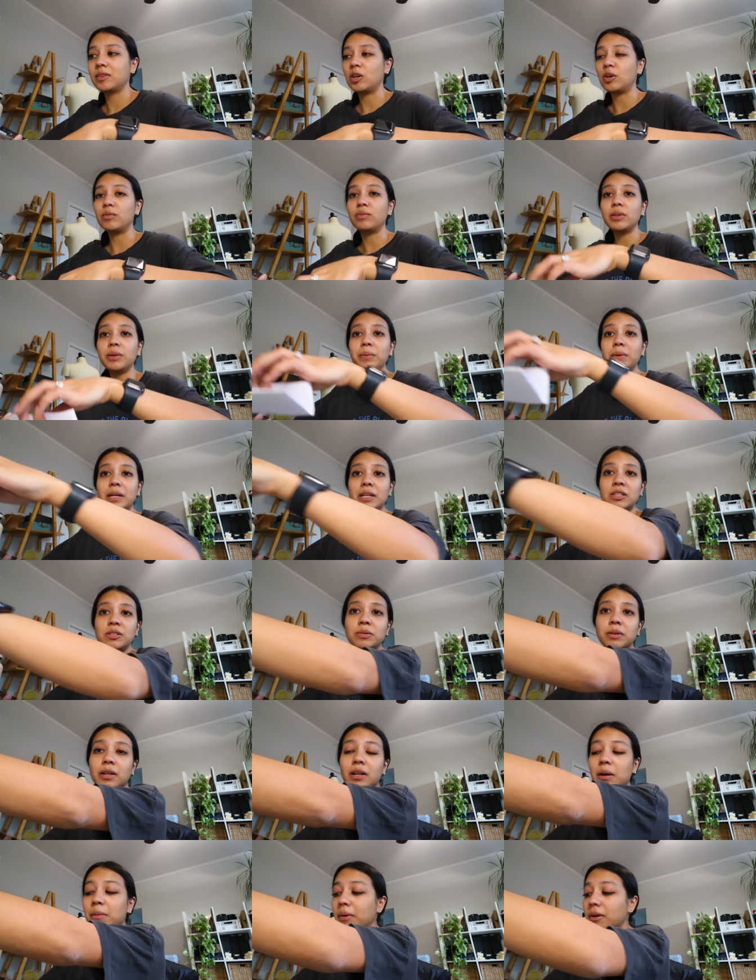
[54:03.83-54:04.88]
Hopefully we get to
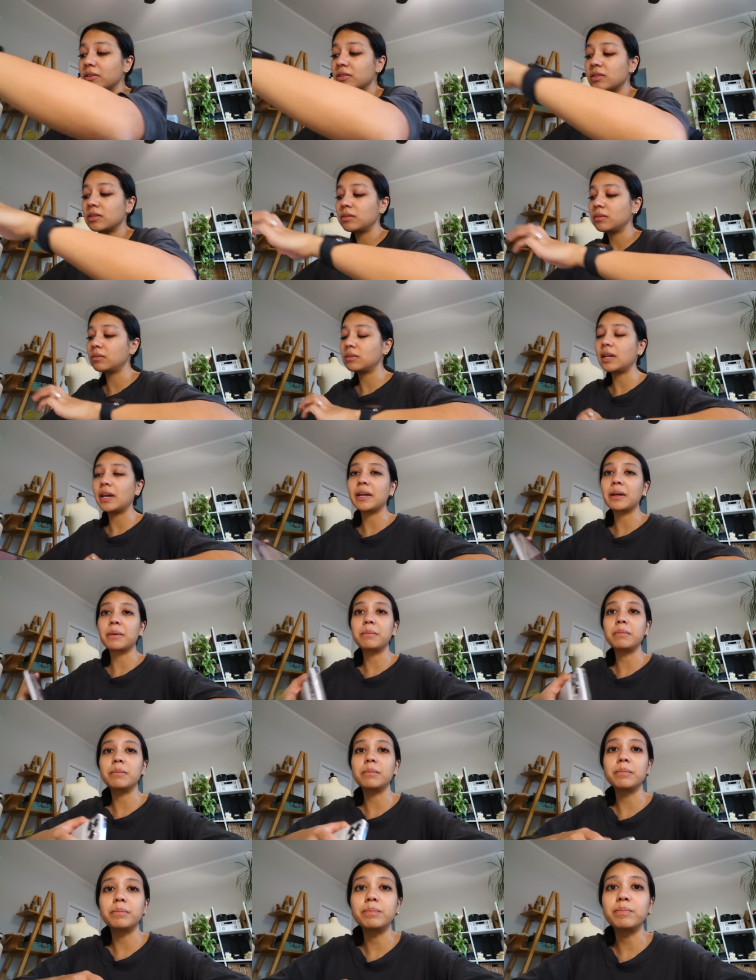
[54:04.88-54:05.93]
it. I'm also like
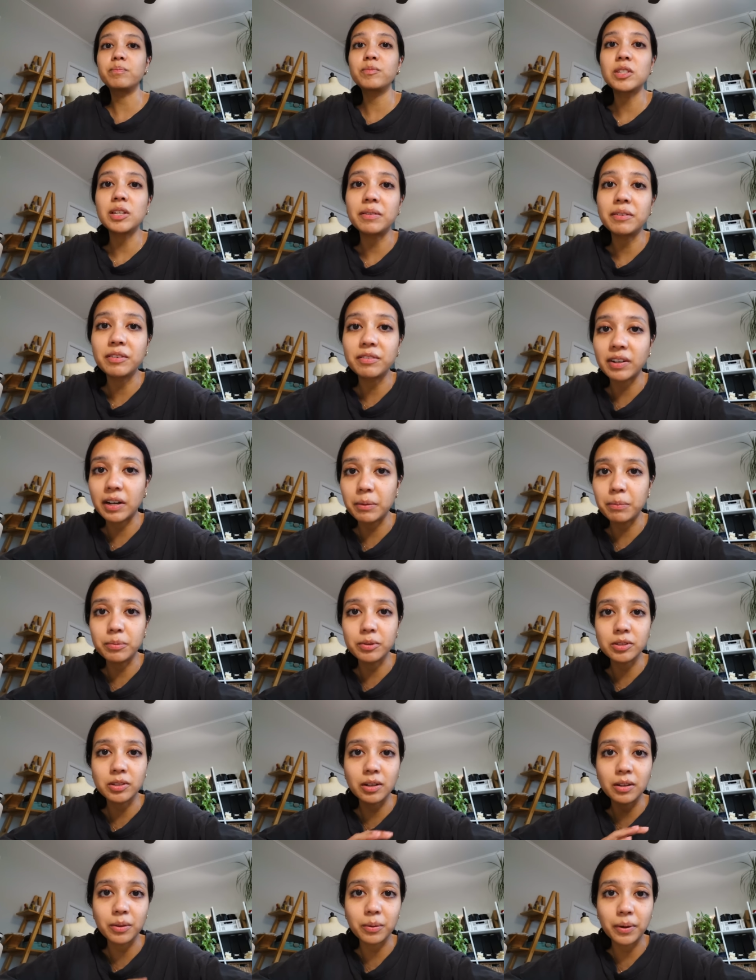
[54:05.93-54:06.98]

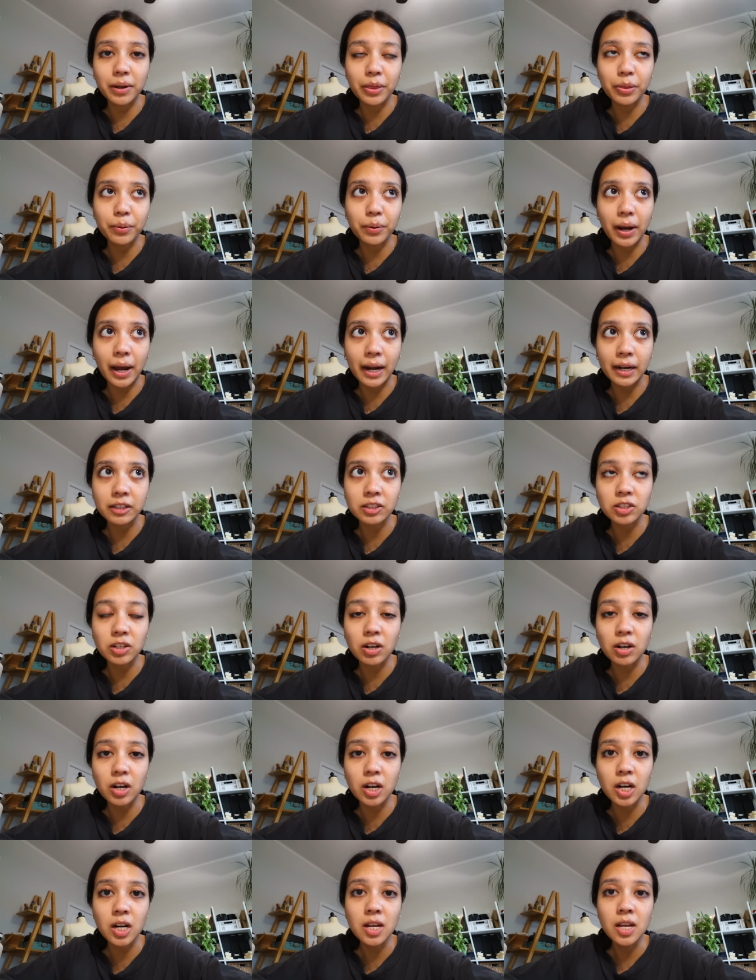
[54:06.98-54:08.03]
75% of the way through
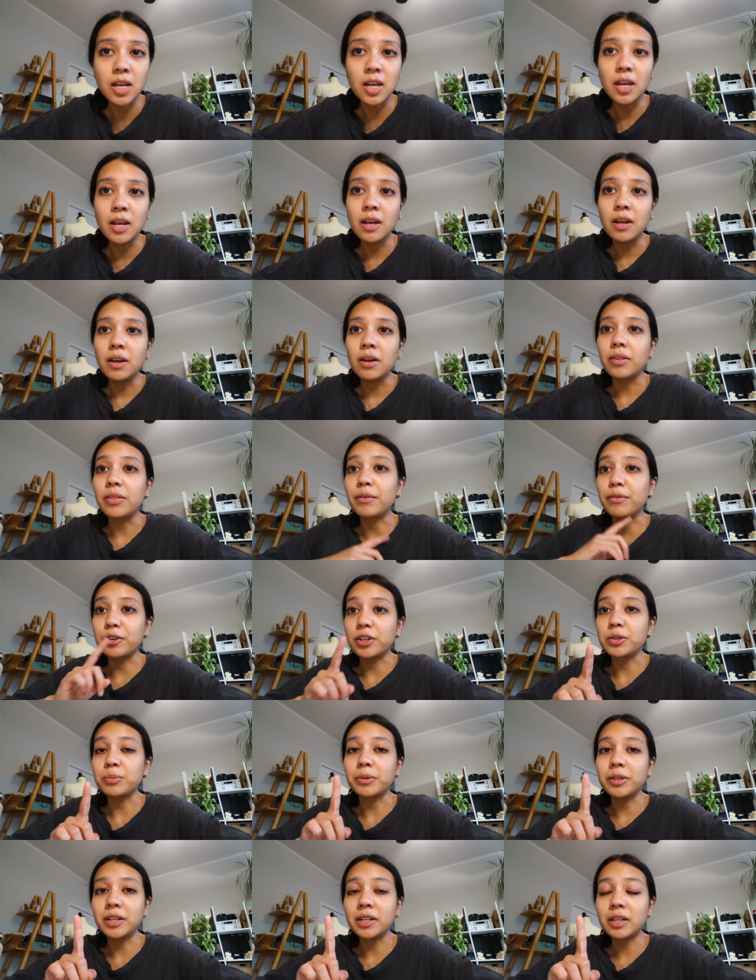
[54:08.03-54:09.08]
ACOTAR, the
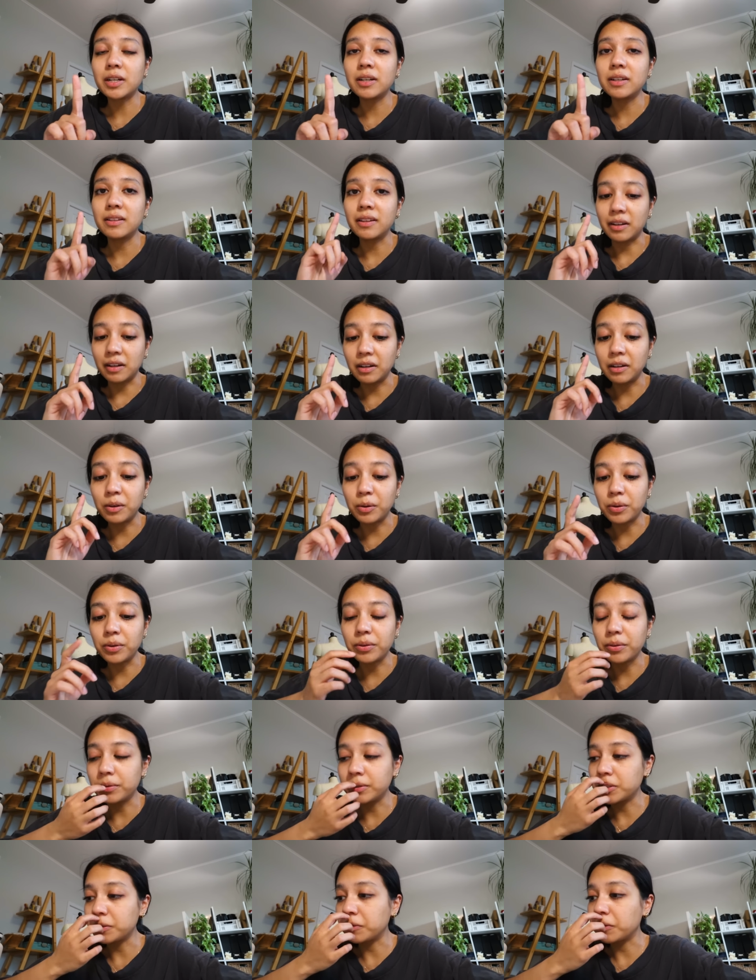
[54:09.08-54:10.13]
first book, like A Court of
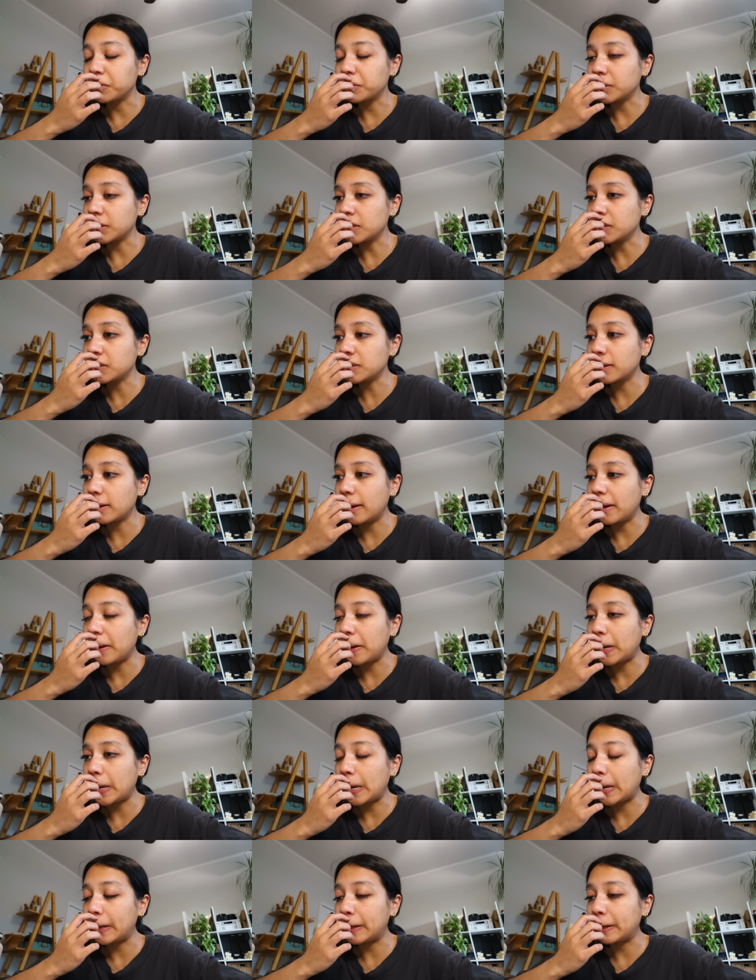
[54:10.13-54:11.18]
Thorns and Roses,
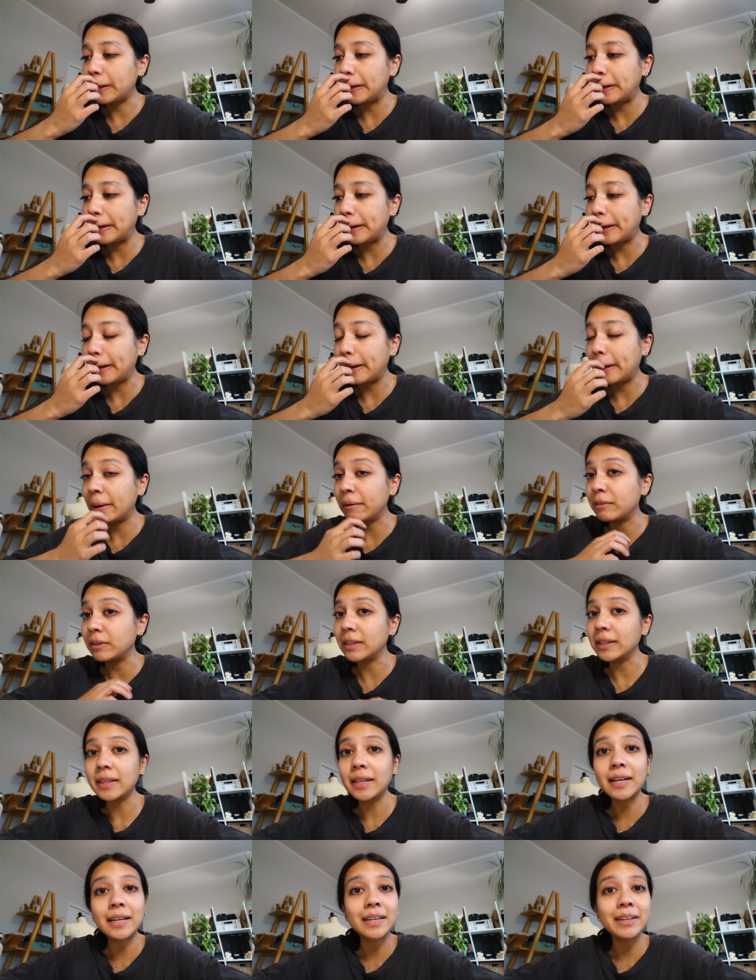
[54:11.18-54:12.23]
and I
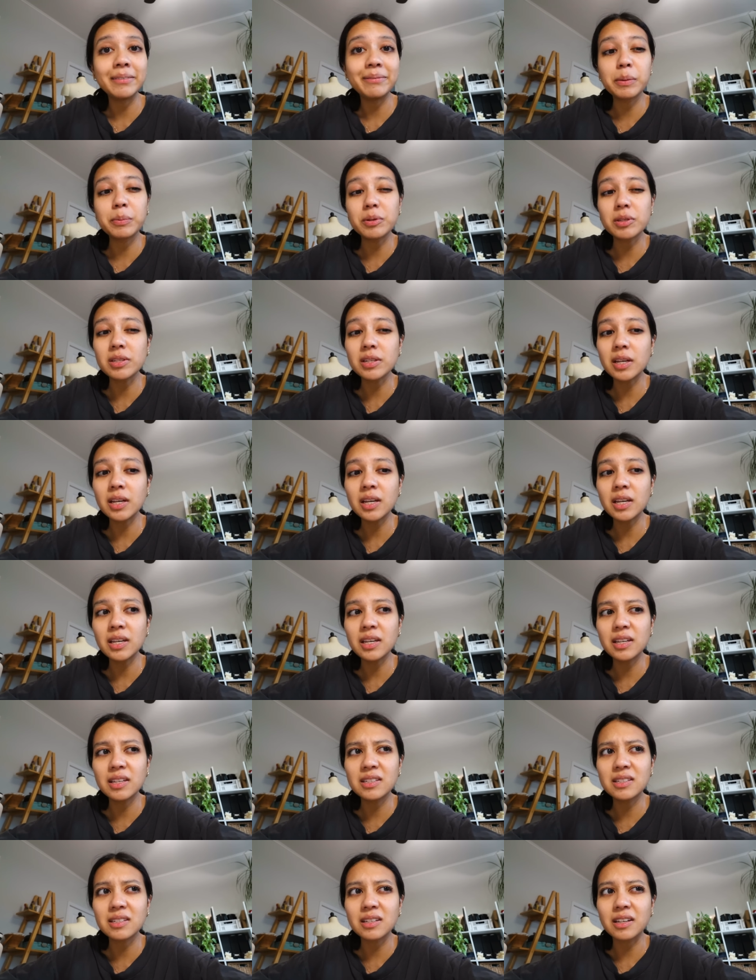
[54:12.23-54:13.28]
really like it. People say
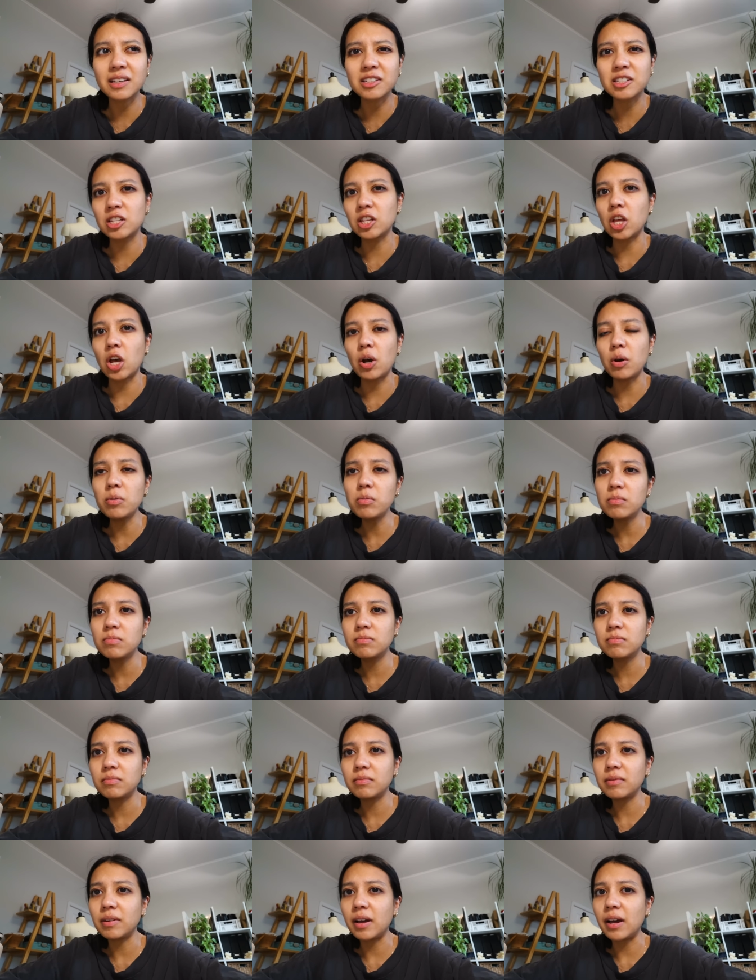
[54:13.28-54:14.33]
it's like slow
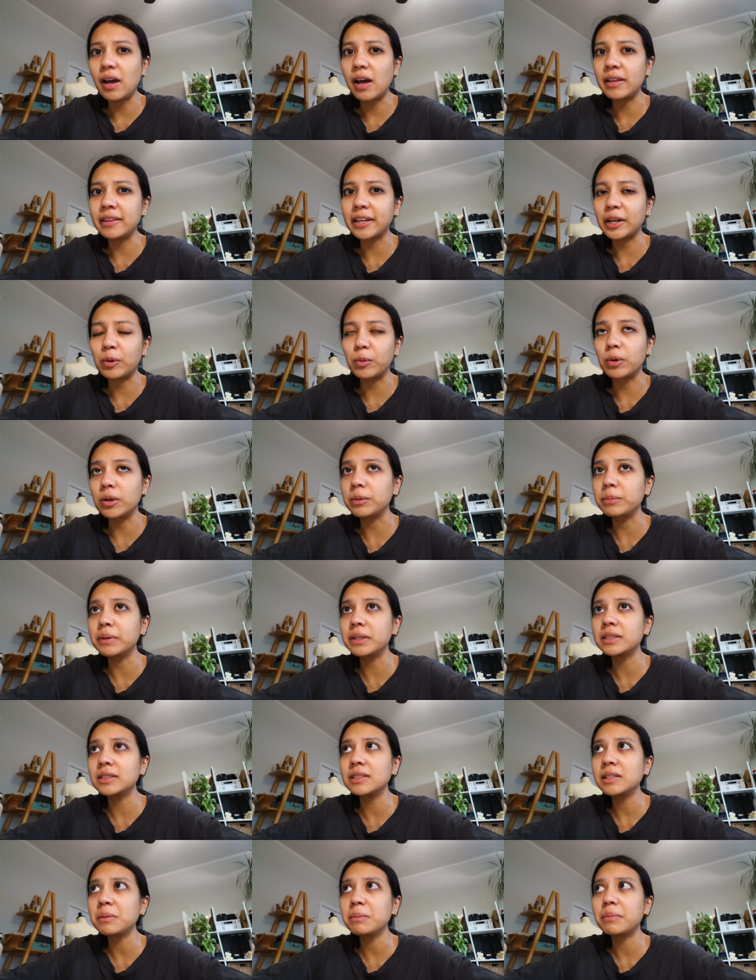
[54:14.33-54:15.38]
and like world
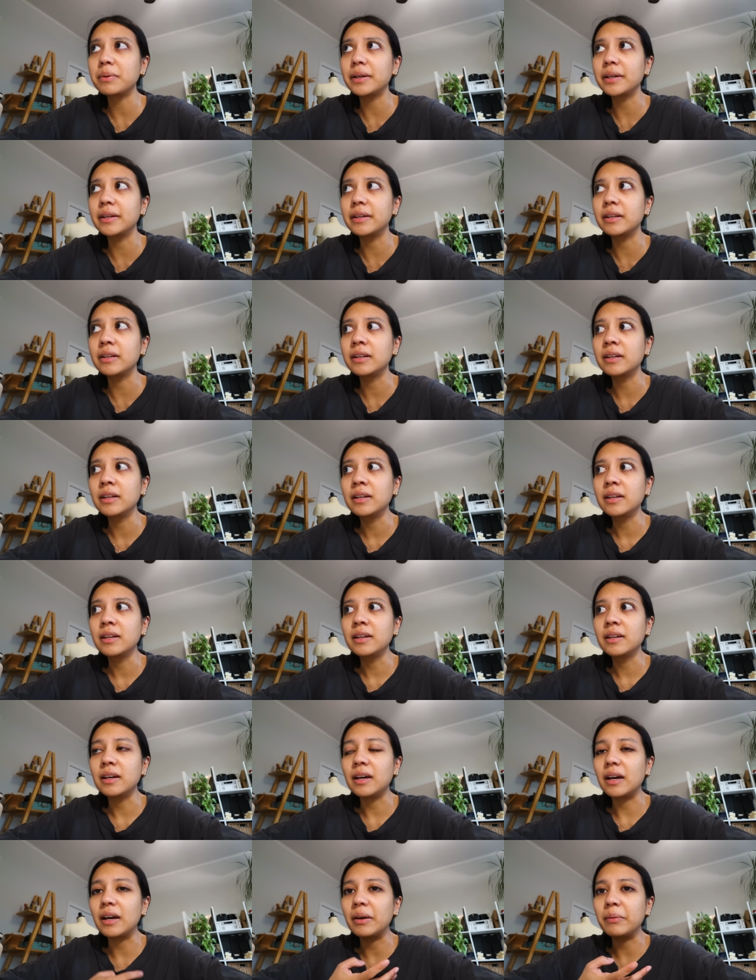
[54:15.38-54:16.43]
building, but
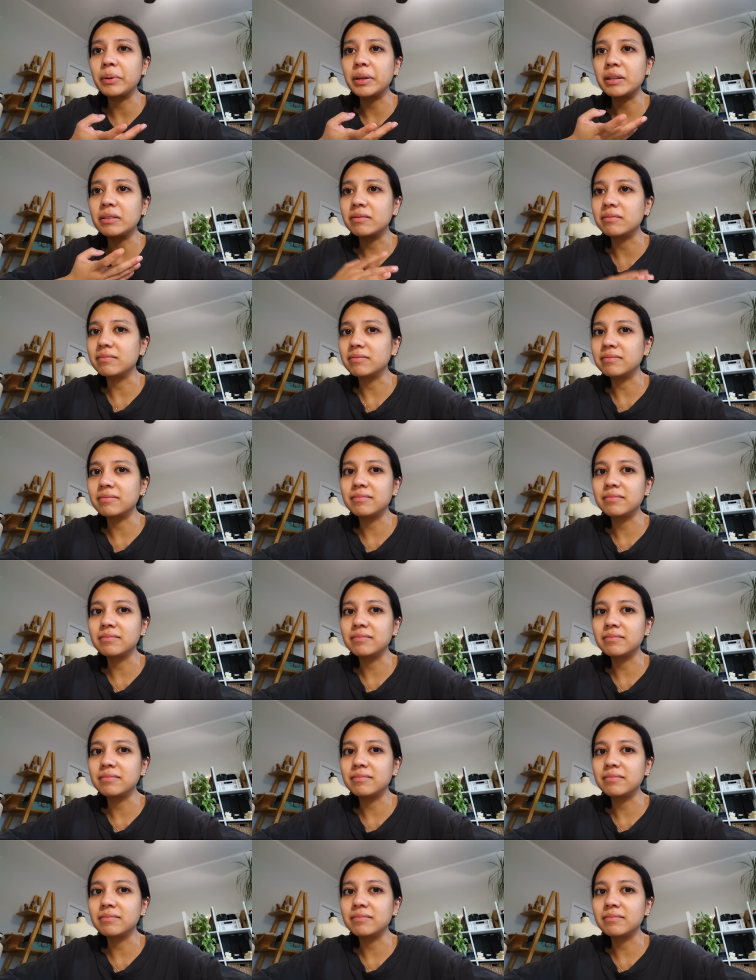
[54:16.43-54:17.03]
I mean,